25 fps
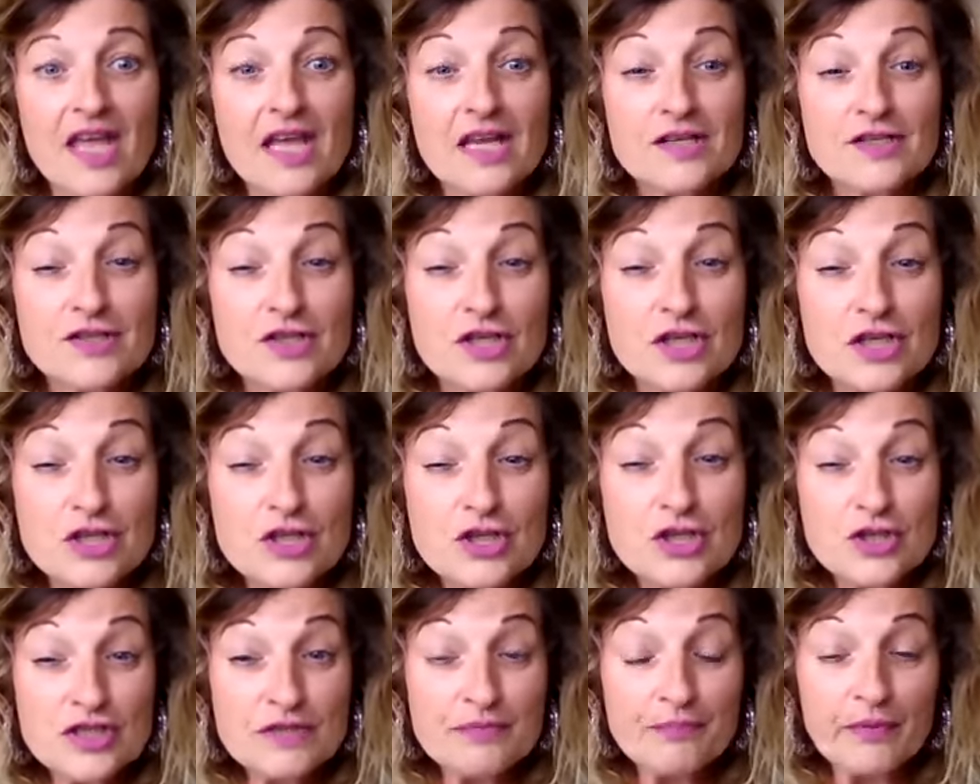So you
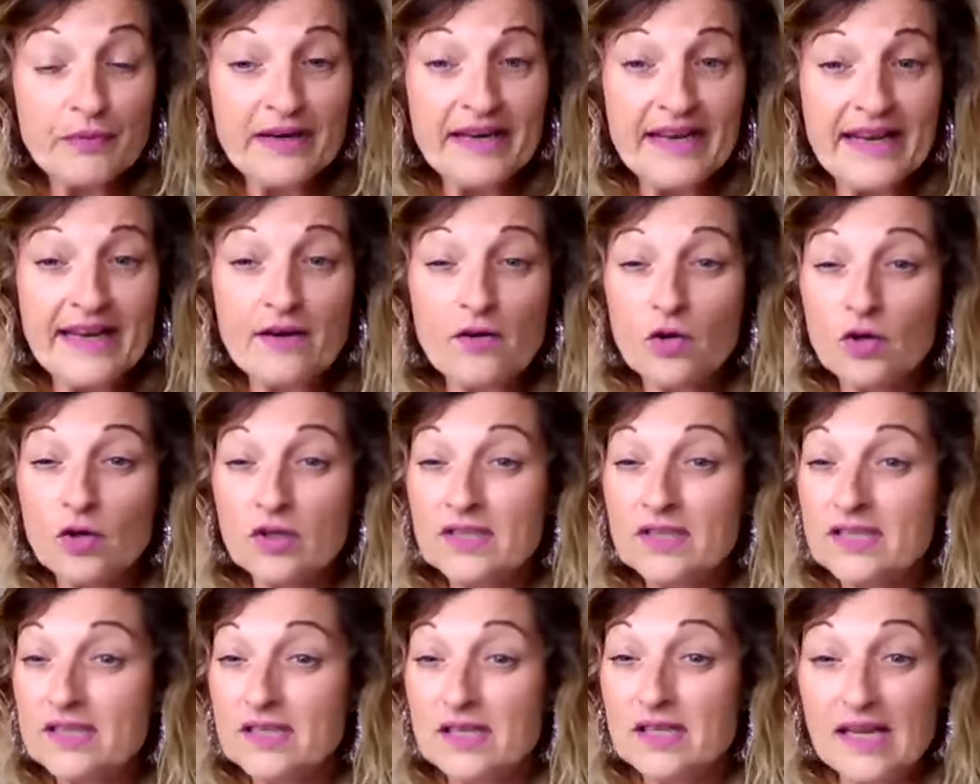just bring in all
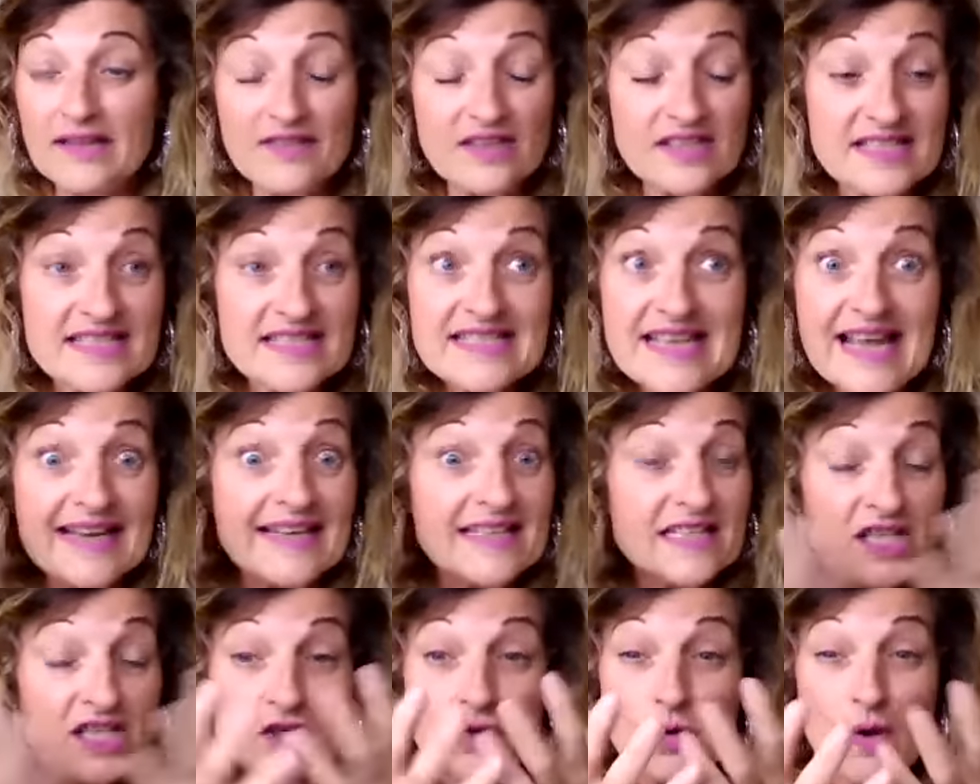the
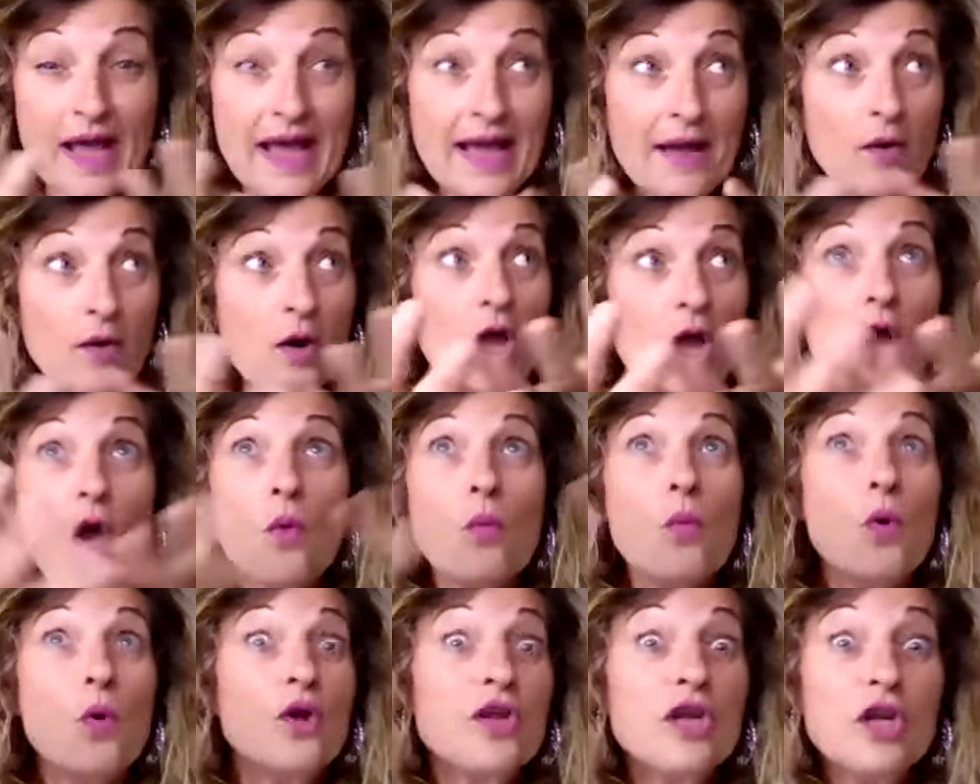sights, you know how,
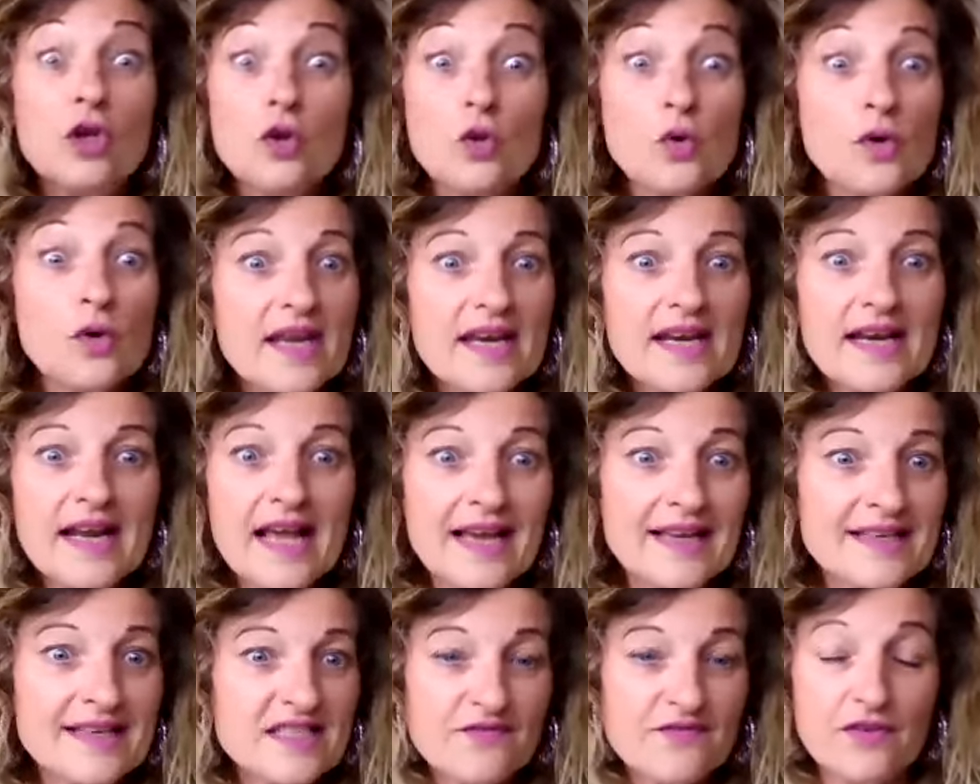what you're looking
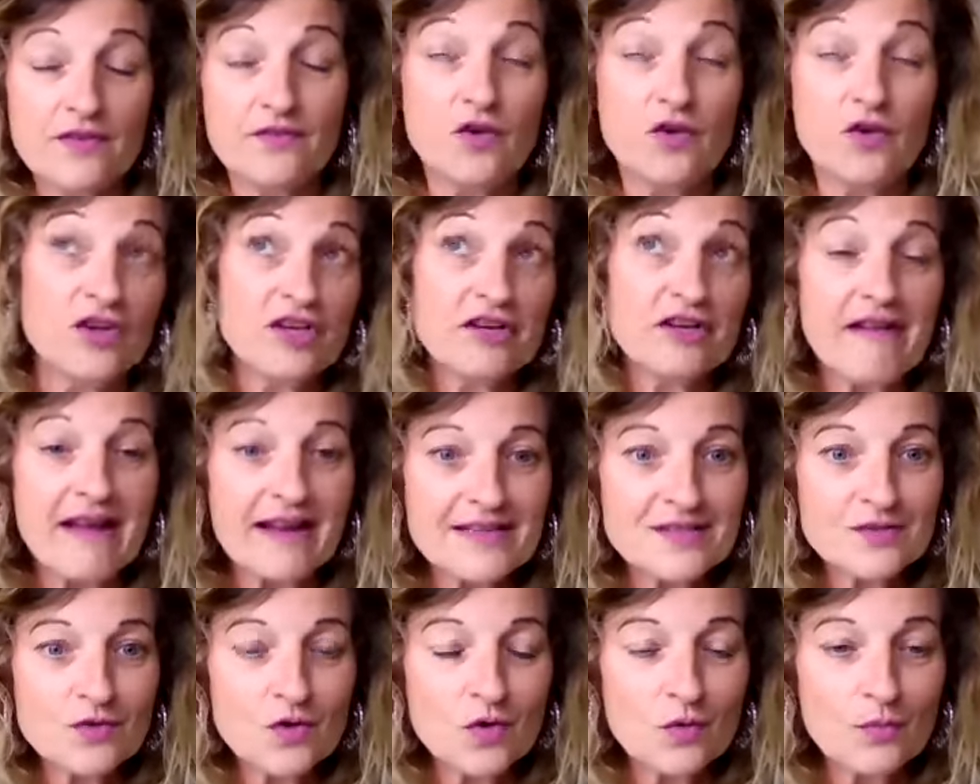at if you've got your
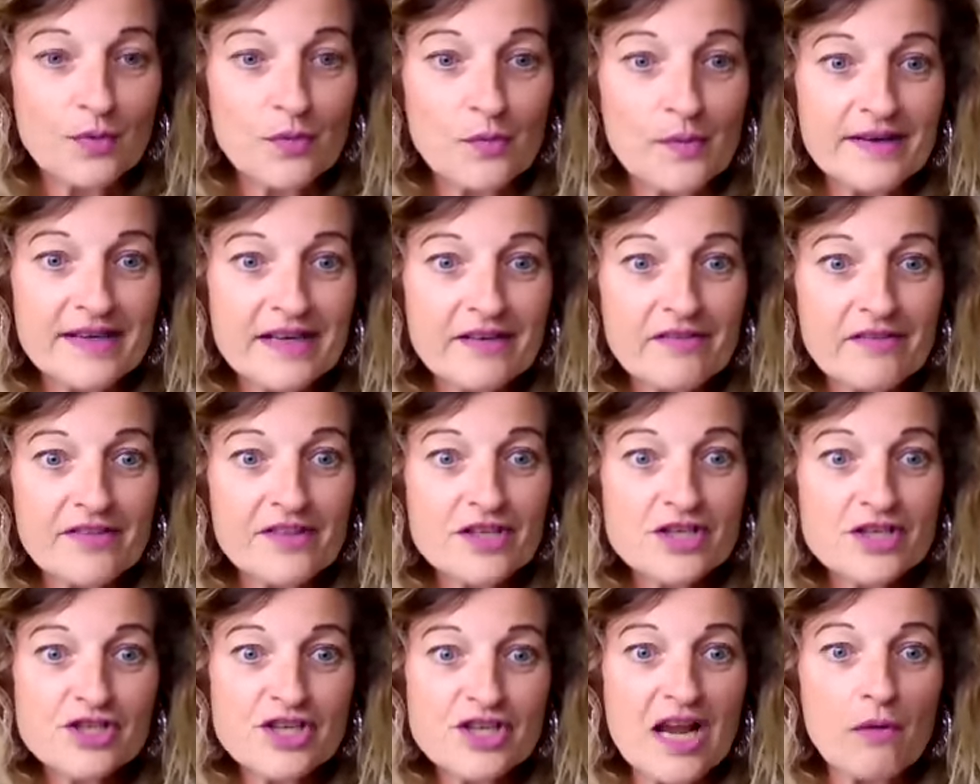eyes open when you're in
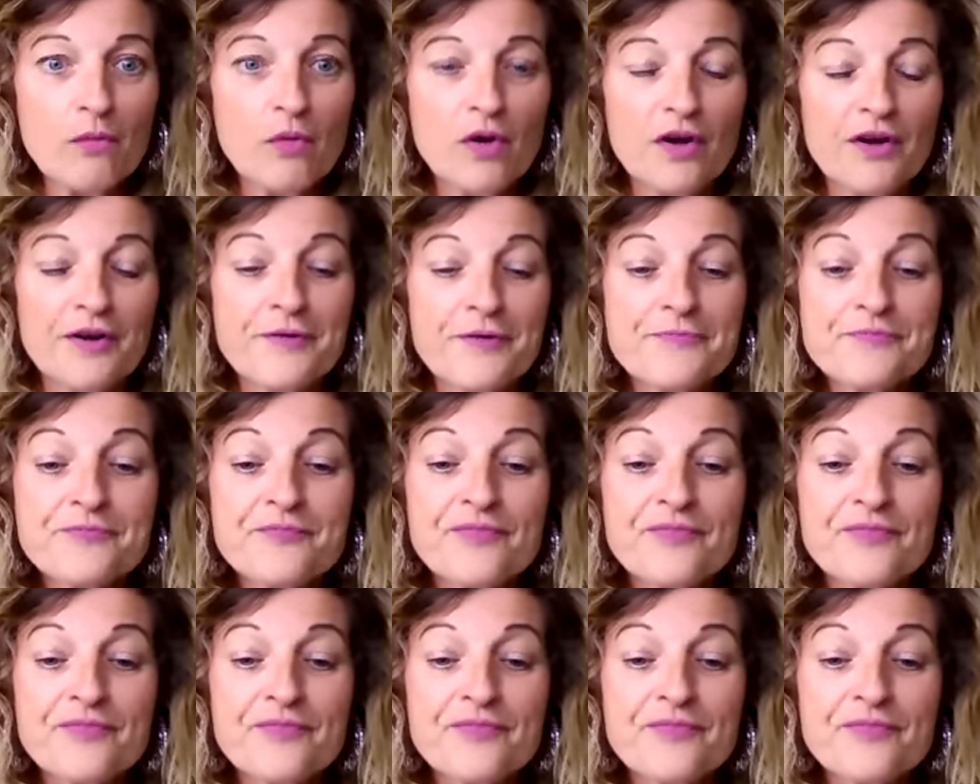the shower,